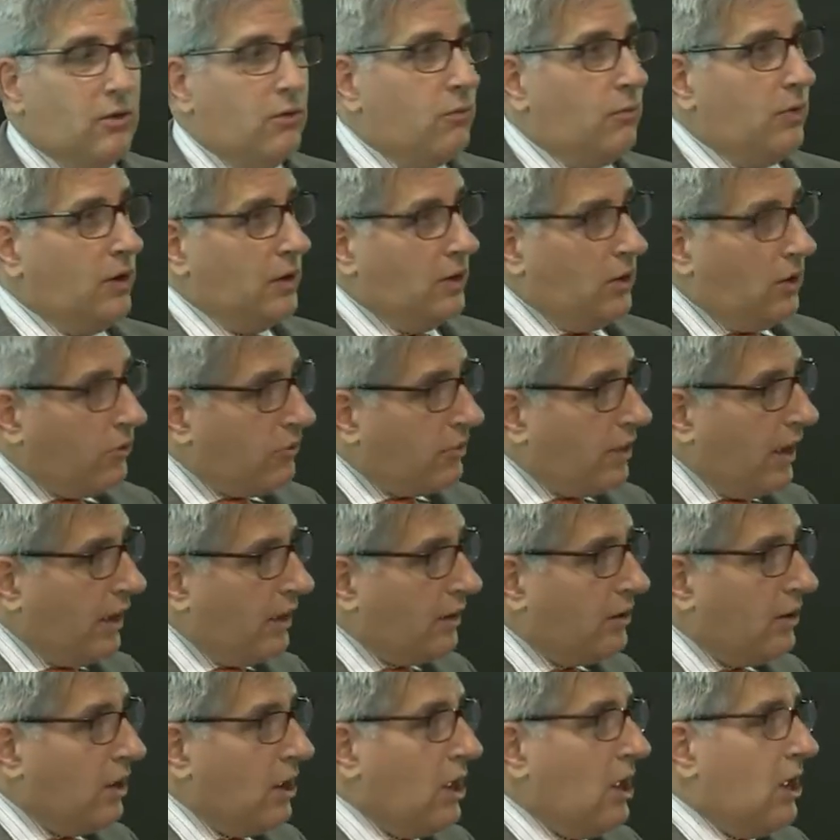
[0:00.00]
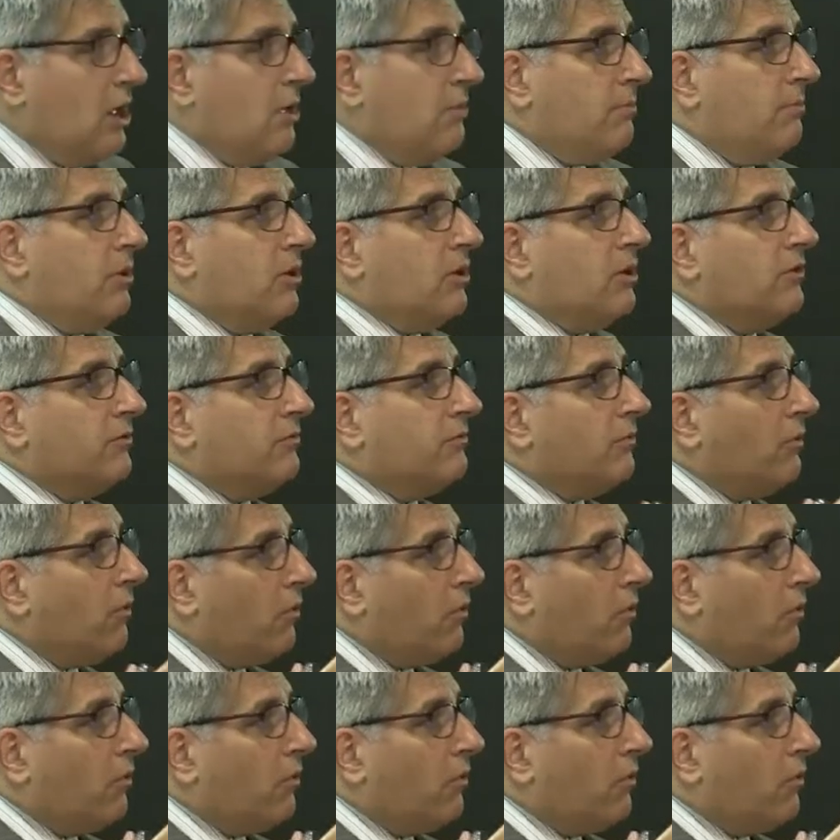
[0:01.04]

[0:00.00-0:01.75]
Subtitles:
And we know that because